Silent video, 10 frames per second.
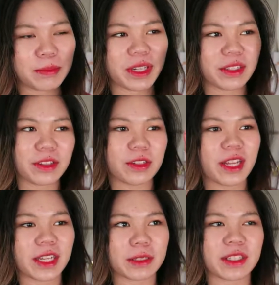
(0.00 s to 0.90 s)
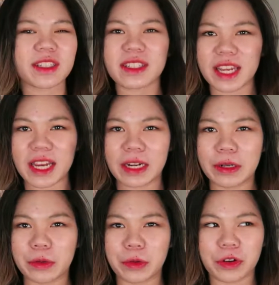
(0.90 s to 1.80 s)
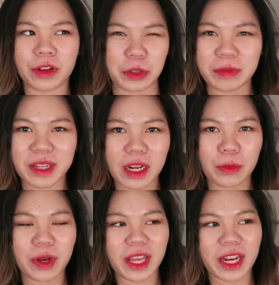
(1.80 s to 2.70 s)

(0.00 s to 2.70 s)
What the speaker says: but it doesn't like sting or hurt me in any way,